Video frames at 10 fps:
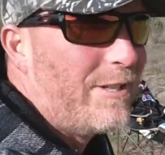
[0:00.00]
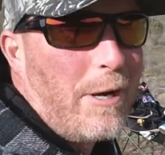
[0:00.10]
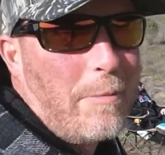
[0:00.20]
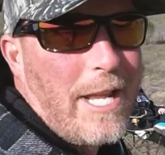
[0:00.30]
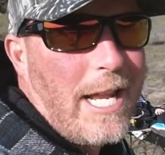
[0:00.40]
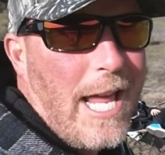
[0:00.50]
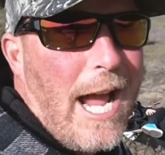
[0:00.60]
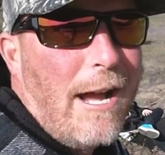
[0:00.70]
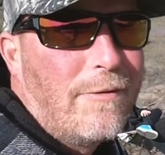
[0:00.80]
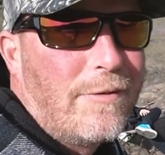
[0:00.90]
can tell by that
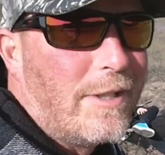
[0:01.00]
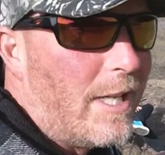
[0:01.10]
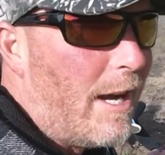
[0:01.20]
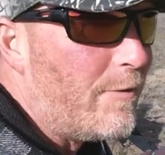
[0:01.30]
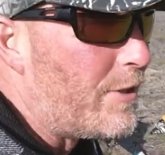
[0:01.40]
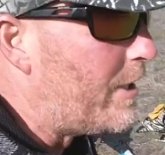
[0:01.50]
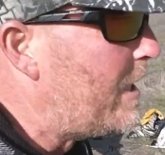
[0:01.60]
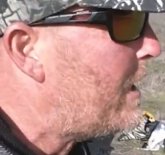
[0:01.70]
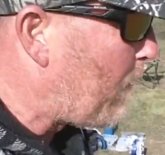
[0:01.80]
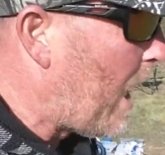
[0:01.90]
laugh, obviously.